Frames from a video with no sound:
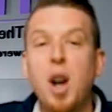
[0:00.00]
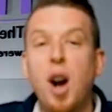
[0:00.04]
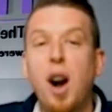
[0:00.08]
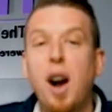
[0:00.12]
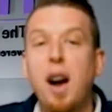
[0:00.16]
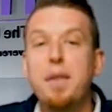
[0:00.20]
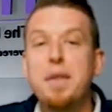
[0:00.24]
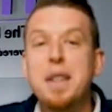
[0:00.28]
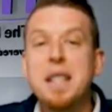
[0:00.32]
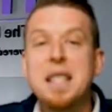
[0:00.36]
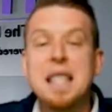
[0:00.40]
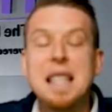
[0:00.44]

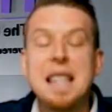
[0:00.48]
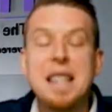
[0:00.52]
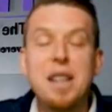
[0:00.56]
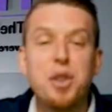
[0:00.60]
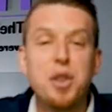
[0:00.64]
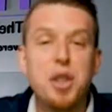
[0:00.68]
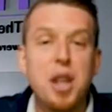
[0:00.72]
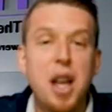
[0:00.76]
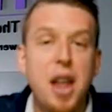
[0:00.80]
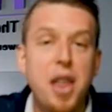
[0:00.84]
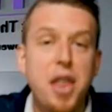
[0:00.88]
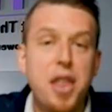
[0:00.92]
Obviously,
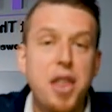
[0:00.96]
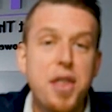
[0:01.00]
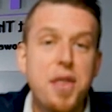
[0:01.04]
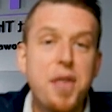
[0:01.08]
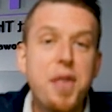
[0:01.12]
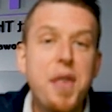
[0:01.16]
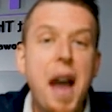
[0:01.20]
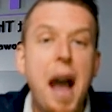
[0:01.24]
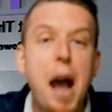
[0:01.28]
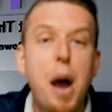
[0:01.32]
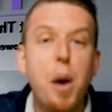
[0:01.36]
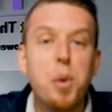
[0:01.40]
there's a
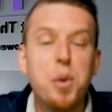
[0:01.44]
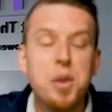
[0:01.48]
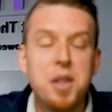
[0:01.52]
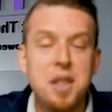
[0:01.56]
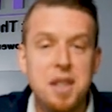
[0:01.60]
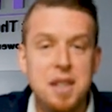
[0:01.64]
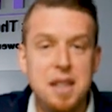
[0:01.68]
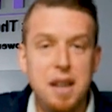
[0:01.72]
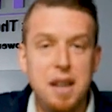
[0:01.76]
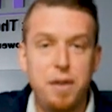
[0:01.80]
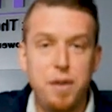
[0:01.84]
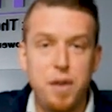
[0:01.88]

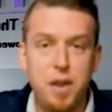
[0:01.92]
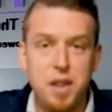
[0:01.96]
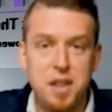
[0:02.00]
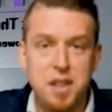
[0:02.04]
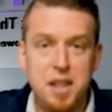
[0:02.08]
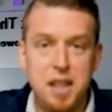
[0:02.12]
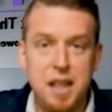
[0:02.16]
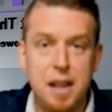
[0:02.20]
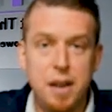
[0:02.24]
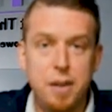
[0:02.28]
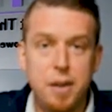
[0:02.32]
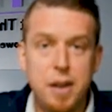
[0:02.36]
thousand different
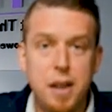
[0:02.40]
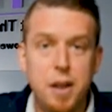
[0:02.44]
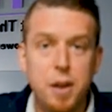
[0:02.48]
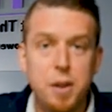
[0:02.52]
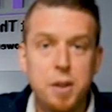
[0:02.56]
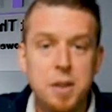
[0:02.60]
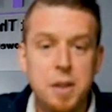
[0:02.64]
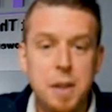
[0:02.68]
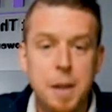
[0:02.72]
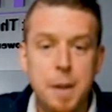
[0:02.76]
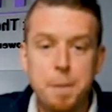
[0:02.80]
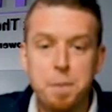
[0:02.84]

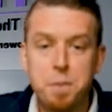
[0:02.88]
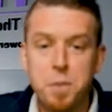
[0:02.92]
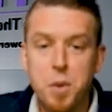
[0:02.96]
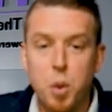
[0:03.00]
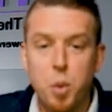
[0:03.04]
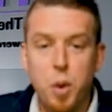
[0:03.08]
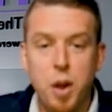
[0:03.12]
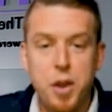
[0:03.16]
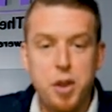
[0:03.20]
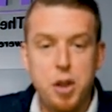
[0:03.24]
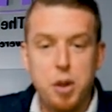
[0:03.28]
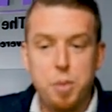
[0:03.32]
scenarios,
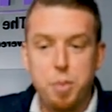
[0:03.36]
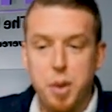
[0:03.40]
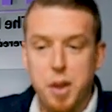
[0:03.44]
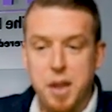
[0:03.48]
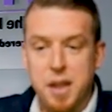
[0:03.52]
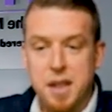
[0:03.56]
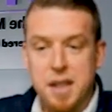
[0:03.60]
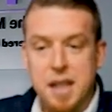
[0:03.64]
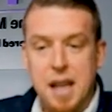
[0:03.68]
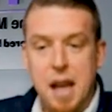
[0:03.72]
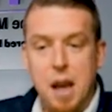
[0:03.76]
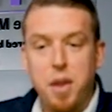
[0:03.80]
whether you're
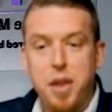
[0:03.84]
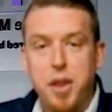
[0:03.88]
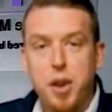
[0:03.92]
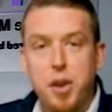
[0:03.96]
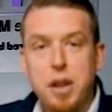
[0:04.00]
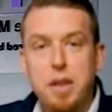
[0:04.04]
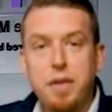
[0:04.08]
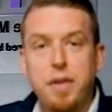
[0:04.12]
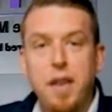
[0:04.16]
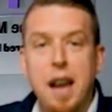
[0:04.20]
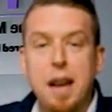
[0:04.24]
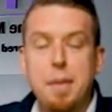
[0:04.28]
putting down
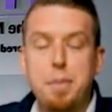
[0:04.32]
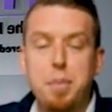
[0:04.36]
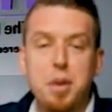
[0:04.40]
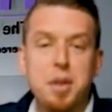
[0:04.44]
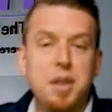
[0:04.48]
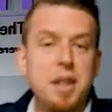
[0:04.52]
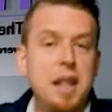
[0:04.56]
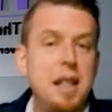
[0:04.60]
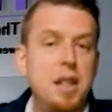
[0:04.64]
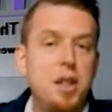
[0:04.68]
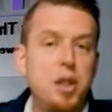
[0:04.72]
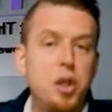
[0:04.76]

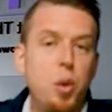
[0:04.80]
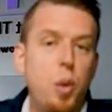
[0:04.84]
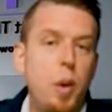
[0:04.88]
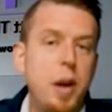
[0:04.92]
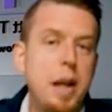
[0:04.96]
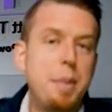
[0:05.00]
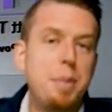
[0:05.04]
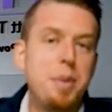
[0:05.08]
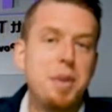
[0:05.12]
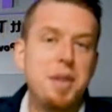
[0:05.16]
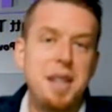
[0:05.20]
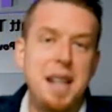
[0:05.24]
35%,
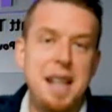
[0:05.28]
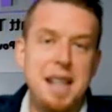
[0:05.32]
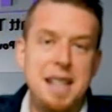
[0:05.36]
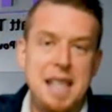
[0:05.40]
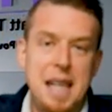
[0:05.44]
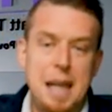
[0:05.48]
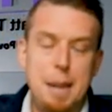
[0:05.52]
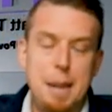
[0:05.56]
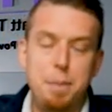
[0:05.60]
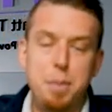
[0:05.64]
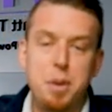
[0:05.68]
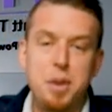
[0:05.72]

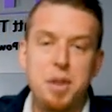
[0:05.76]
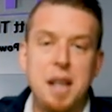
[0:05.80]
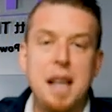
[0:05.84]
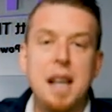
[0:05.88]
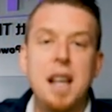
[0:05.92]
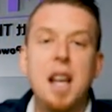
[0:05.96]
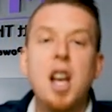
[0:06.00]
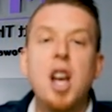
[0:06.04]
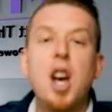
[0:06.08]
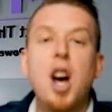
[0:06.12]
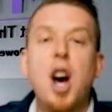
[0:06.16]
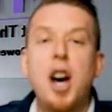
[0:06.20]
20%,
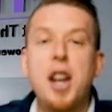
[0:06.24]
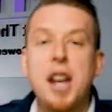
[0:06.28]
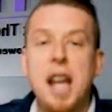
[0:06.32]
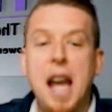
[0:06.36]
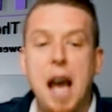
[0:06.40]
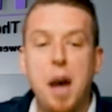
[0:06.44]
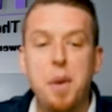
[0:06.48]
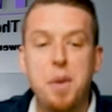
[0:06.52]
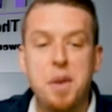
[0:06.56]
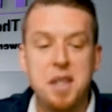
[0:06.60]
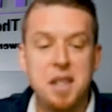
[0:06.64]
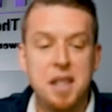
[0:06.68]
10% on
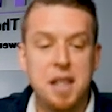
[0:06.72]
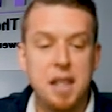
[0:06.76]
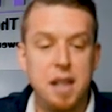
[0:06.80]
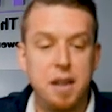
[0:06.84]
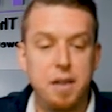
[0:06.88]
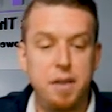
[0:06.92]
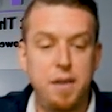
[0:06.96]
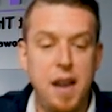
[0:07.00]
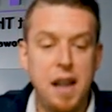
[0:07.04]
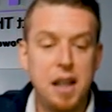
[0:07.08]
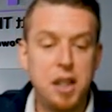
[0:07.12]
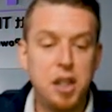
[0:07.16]
how this is going
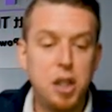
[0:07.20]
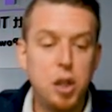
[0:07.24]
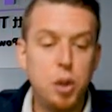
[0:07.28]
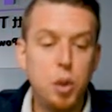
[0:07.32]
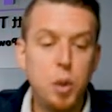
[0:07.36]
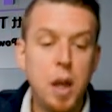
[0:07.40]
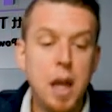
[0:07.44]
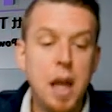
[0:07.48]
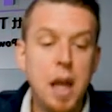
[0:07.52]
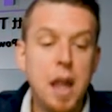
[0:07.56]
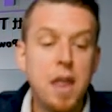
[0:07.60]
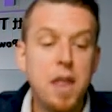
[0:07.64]
to affect
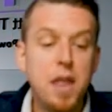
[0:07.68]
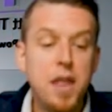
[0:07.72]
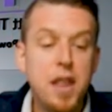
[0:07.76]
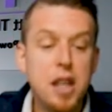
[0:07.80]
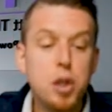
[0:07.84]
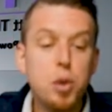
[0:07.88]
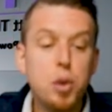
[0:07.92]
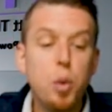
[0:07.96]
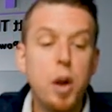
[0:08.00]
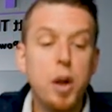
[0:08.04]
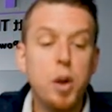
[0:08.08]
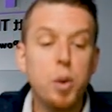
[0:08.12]
you.
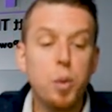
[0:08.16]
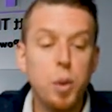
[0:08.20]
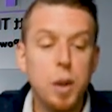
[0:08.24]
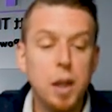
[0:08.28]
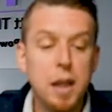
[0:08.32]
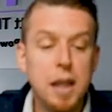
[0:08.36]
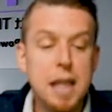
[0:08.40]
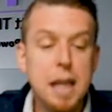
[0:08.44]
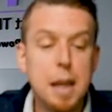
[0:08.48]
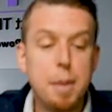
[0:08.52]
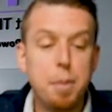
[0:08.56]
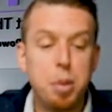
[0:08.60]
This one
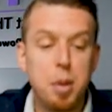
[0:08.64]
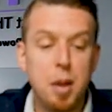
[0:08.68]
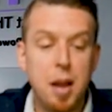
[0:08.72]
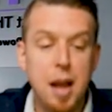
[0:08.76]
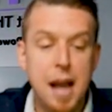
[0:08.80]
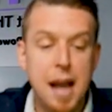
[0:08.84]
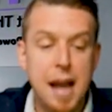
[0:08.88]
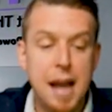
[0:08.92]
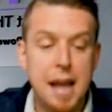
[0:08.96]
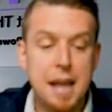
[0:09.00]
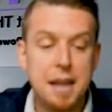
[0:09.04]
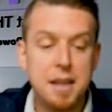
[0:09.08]
really
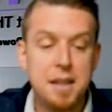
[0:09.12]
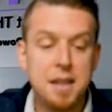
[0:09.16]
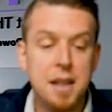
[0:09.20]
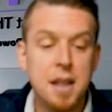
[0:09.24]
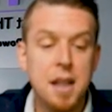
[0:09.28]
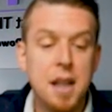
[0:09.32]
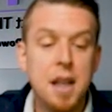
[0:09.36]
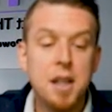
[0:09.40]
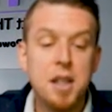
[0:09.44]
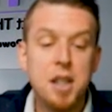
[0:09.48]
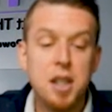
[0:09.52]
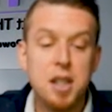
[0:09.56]
applies
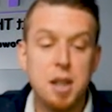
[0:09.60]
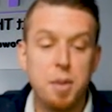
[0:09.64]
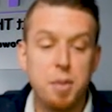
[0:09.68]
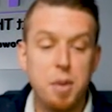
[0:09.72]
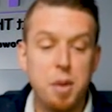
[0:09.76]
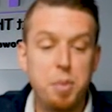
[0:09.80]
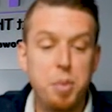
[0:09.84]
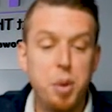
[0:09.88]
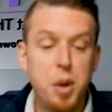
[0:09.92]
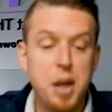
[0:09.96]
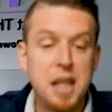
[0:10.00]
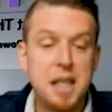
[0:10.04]
to
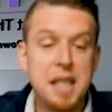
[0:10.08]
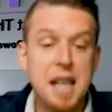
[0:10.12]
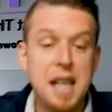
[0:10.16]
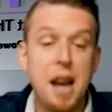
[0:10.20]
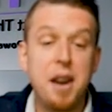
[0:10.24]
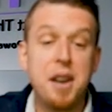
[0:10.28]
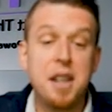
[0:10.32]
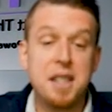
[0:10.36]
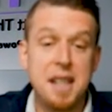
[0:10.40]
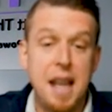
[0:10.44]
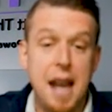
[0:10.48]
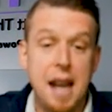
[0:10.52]
someone putting
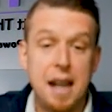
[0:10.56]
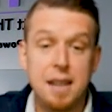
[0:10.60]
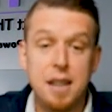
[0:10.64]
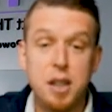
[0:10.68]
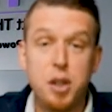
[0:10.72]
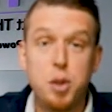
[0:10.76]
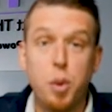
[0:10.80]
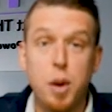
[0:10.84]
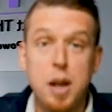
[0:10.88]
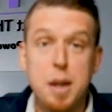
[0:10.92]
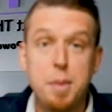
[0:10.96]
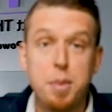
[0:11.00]
down
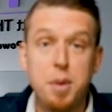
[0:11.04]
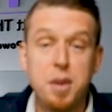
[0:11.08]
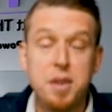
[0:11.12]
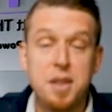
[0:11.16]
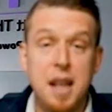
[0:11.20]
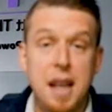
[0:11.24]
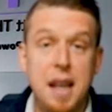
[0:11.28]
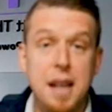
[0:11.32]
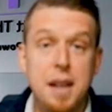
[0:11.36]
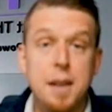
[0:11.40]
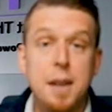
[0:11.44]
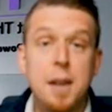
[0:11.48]
exactly
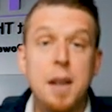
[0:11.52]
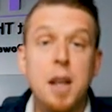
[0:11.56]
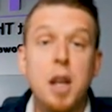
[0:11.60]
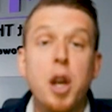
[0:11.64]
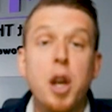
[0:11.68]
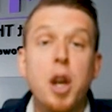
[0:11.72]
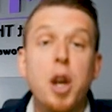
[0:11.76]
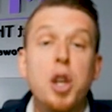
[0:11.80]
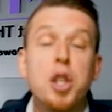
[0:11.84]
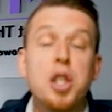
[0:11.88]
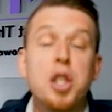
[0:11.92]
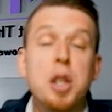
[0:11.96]
20%,
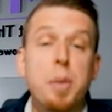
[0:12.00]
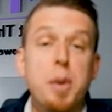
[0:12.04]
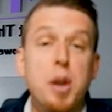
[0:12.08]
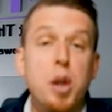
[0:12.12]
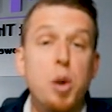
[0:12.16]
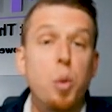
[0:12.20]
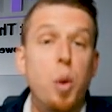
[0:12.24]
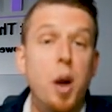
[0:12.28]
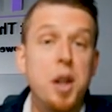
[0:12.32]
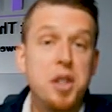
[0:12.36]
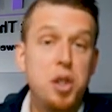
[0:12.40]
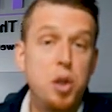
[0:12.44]
someone
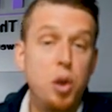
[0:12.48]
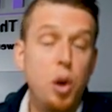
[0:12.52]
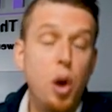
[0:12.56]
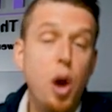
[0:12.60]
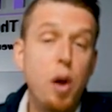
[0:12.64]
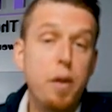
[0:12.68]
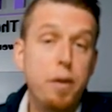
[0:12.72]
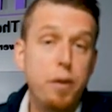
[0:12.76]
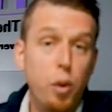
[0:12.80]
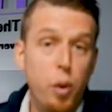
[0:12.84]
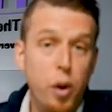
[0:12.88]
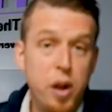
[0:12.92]
who wants to
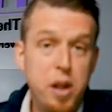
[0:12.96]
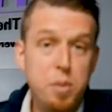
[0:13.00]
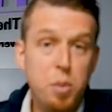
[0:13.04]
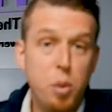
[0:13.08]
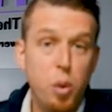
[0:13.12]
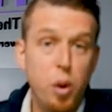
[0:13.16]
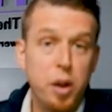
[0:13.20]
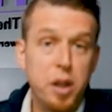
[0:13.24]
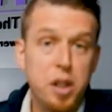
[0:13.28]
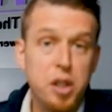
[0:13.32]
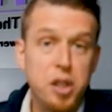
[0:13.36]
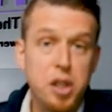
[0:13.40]
avoid
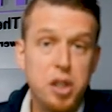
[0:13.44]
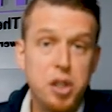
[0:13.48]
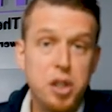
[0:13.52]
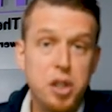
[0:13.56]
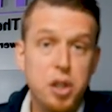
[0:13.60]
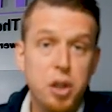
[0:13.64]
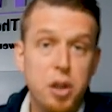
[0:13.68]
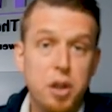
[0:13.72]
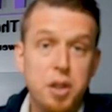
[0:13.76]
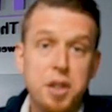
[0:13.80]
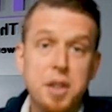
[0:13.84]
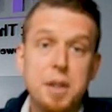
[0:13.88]
mortgage
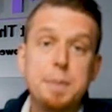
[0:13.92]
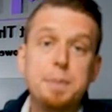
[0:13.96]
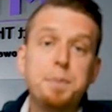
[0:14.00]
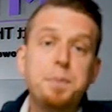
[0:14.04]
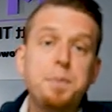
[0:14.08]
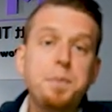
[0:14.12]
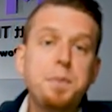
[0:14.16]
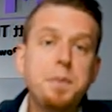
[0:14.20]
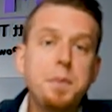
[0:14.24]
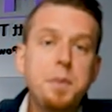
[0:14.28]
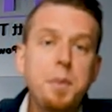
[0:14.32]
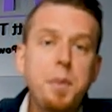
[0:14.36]
insurance,
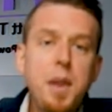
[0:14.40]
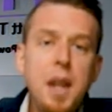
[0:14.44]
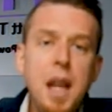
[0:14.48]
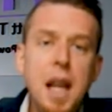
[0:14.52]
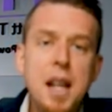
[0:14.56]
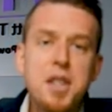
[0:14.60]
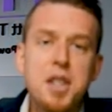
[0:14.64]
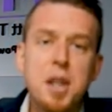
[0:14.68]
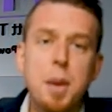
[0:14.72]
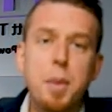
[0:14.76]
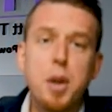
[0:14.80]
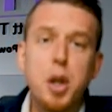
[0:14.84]

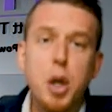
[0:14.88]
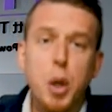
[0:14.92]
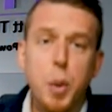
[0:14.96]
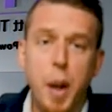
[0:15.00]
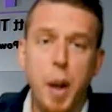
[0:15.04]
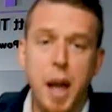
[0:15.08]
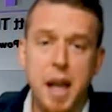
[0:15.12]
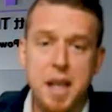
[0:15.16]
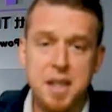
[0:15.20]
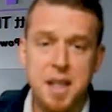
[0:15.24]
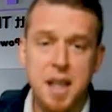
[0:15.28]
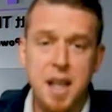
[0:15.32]
and someone who
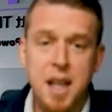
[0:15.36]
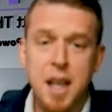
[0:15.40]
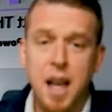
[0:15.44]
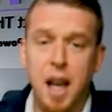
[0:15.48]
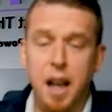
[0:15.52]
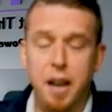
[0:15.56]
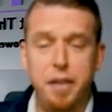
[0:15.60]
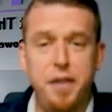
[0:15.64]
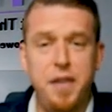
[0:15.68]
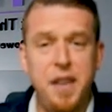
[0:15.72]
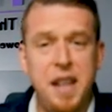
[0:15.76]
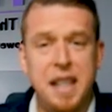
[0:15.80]
has
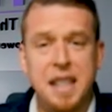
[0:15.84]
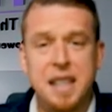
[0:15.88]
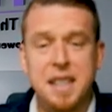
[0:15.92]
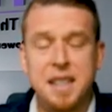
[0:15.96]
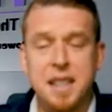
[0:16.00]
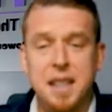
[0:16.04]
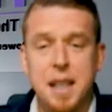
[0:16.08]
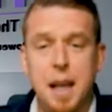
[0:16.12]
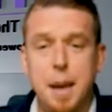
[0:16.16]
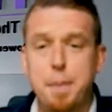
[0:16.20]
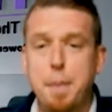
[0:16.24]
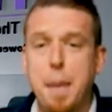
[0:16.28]
a
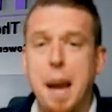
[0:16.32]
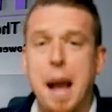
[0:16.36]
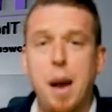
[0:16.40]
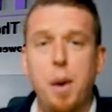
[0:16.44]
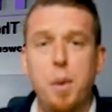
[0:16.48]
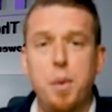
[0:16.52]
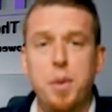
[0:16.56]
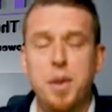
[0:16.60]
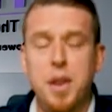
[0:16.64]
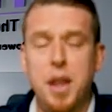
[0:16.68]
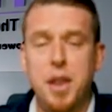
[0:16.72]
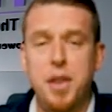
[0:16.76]
fixed
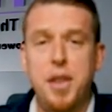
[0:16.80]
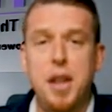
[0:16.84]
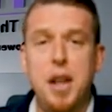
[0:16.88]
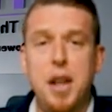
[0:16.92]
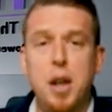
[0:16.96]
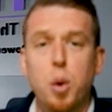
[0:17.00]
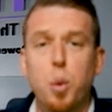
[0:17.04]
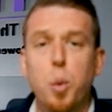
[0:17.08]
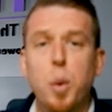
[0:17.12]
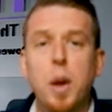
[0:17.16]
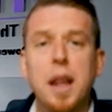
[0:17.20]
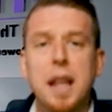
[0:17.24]
amount that
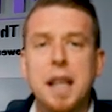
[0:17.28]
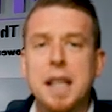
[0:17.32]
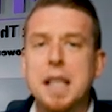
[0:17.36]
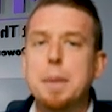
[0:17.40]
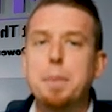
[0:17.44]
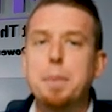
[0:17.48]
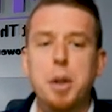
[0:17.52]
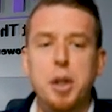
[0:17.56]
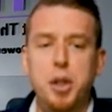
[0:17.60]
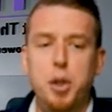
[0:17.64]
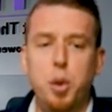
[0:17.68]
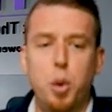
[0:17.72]
they're willing to
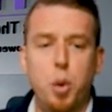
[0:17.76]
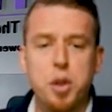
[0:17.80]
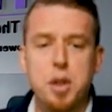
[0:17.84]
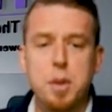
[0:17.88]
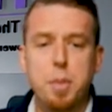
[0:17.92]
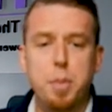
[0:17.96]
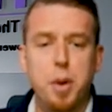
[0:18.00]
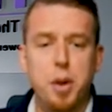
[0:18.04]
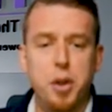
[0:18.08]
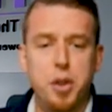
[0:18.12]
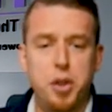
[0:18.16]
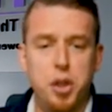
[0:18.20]
put towards
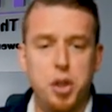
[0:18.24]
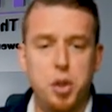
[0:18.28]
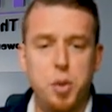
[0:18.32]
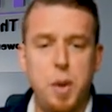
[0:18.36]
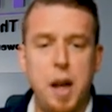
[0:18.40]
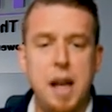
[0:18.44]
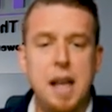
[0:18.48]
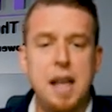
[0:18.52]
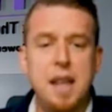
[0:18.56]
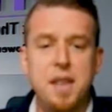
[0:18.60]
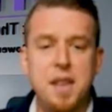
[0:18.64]
a purchase, right?